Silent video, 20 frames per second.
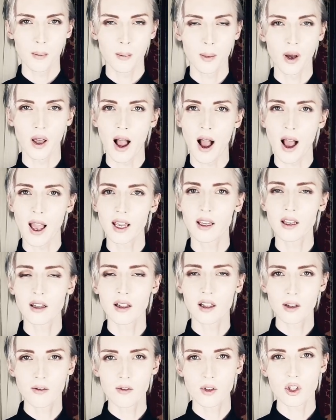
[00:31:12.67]
But I
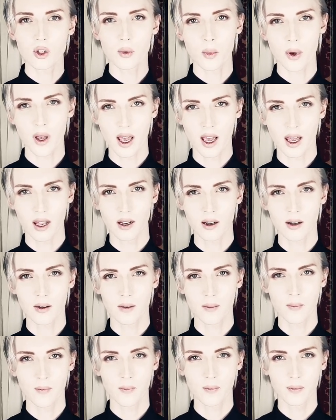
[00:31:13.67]
can live in Japan.
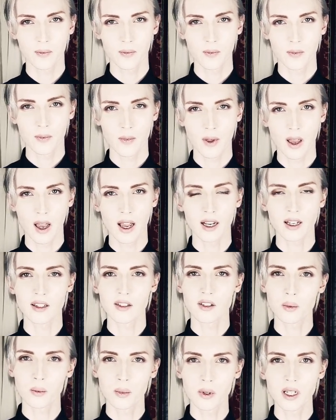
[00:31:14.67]
I can
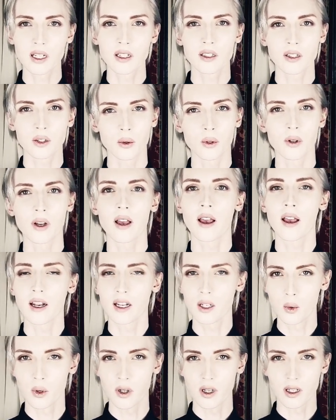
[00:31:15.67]
speak to
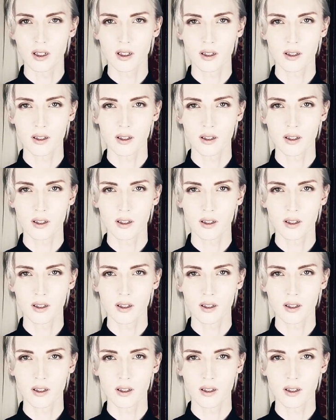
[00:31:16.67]
anyone.